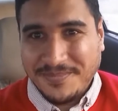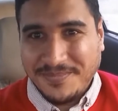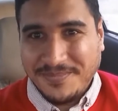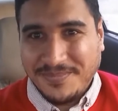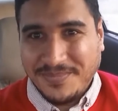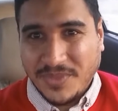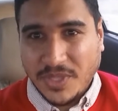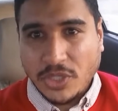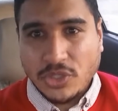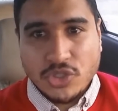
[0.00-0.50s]

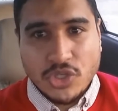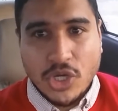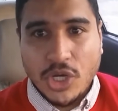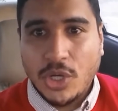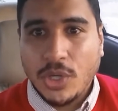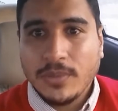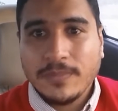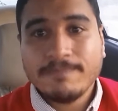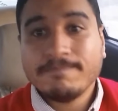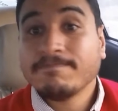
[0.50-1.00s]
So
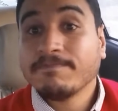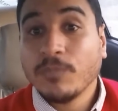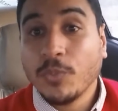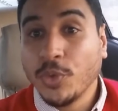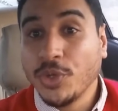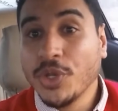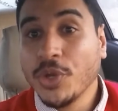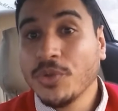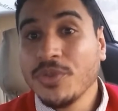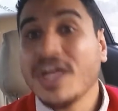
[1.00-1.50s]
we know
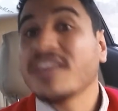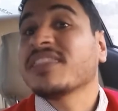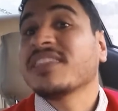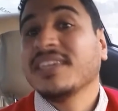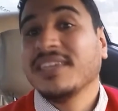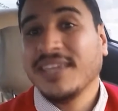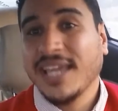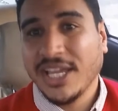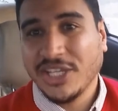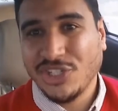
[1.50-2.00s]
nothing
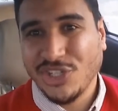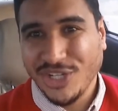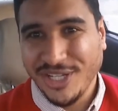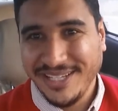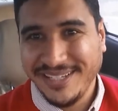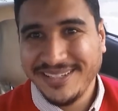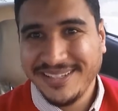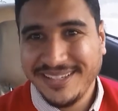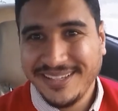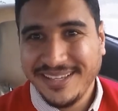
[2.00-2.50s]
actually.
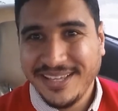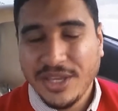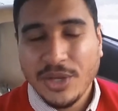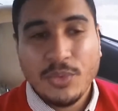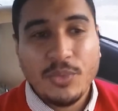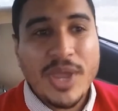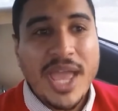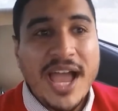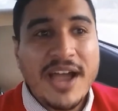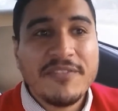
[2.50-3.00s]
We
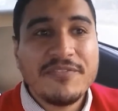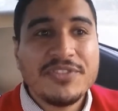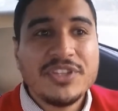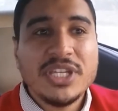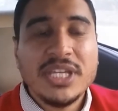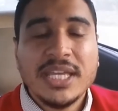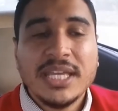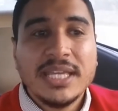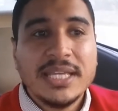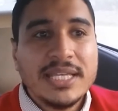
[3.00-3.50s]
have the,
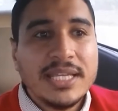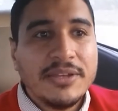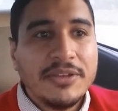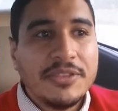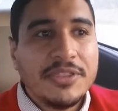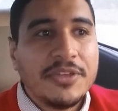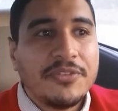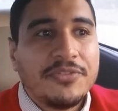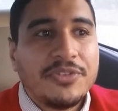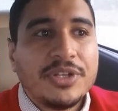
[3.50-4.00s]
the
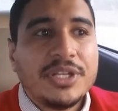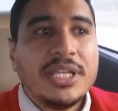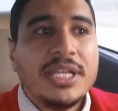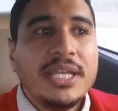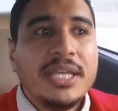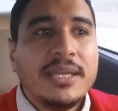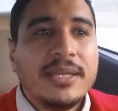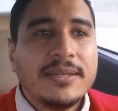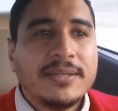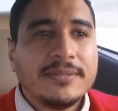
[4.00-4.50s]
very
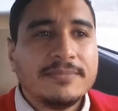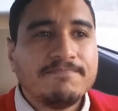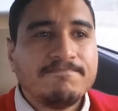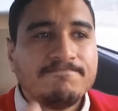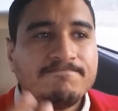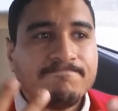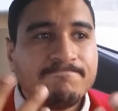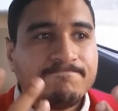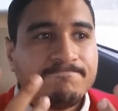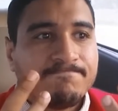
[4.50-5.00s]

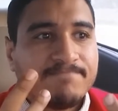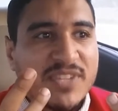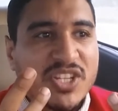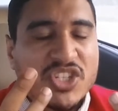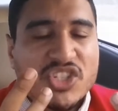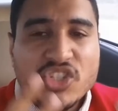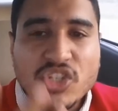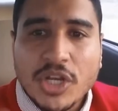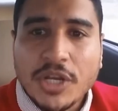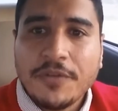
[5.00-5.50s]

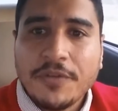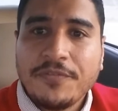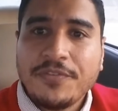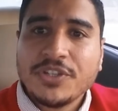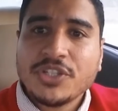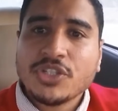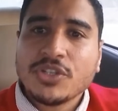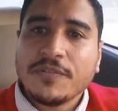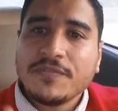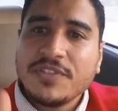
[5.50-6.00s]
surface of
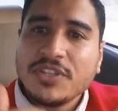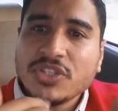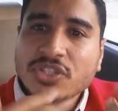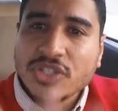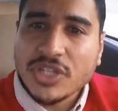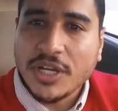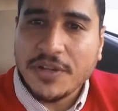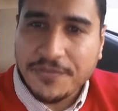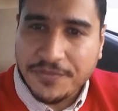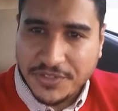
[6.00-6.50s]
the
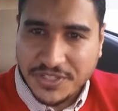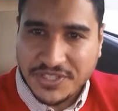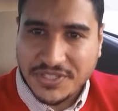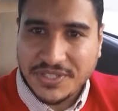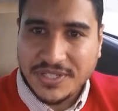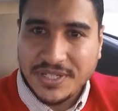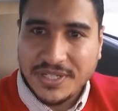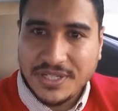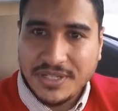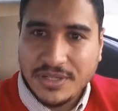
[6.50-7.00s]
surface
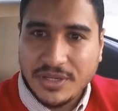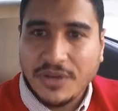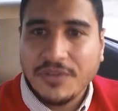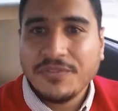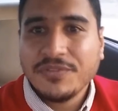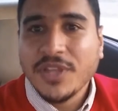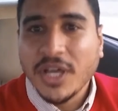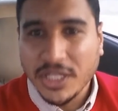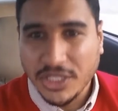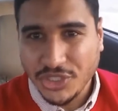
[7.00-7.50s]
of
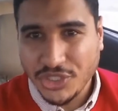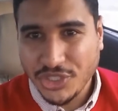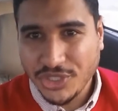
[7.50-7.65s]
knowledge.